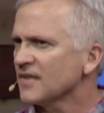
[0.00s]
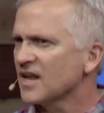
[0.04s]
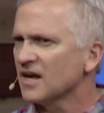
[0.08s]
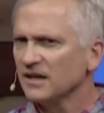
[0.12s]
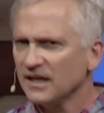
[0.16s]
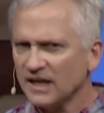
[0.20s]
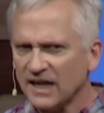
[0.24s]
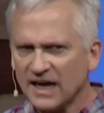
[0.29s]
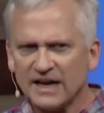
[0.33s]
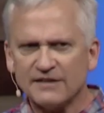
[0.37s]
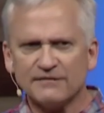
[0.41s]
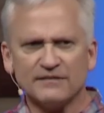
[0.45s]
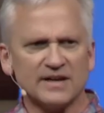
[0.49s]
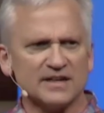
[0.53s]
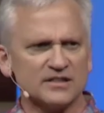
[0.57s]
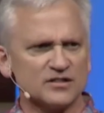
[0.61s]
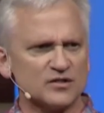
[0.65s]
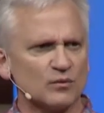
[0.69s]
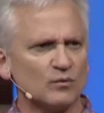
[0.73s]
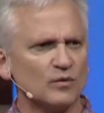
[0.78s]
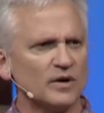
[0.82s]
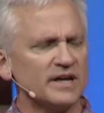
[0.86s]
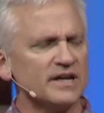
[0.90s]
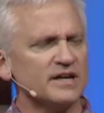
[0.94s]
Life has
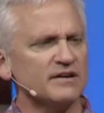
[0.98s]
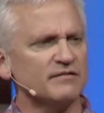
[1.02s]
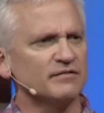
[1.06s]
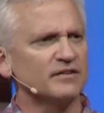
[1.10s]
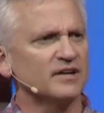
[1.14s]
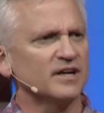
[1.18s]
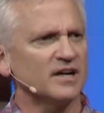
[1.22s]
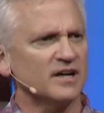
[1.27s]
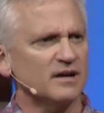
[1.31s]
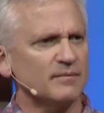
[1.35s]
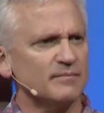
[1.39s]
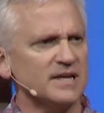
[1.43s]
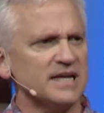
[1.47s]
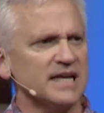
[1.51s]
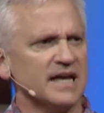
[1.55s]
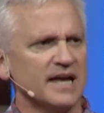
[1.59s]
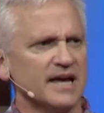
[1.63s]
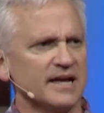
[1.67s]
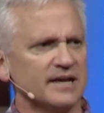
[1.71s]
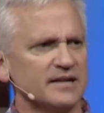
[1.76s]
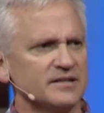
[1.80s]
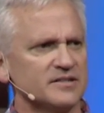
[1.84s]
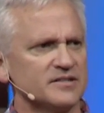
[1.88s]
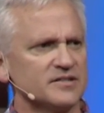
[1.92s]
a way of coming
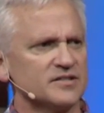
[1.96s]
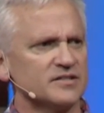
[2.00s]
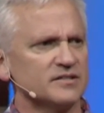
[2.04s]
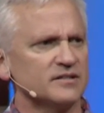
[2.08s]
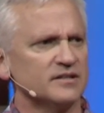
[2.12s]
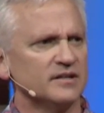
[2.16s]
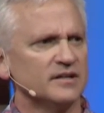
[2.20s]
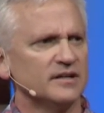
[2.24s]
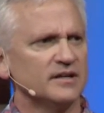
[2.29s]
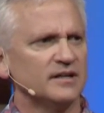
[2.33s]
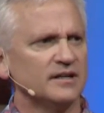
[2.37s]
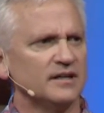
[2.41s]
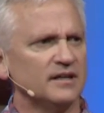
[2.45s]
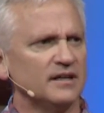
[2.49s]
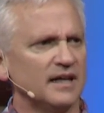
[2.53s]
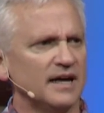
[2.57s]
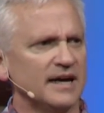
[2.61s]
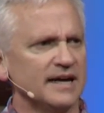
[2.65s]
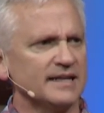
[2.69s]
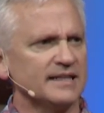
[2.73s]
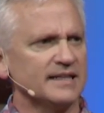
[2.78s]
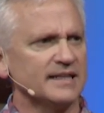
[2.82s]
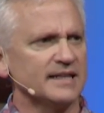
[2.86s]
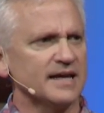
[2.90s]
at us
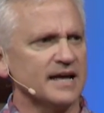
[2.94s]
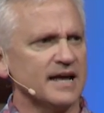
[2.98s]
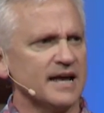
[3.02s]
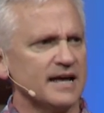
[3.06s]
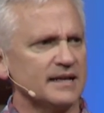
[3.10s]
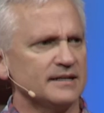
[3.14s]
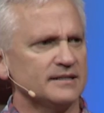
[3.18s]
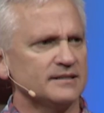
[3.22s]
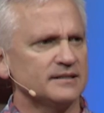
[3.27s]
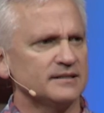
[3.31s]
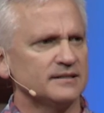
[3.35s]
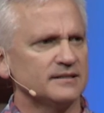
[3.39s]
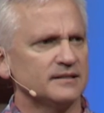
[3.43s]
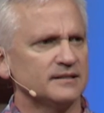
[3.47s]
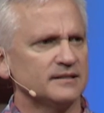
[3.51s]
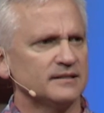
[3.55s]
like that.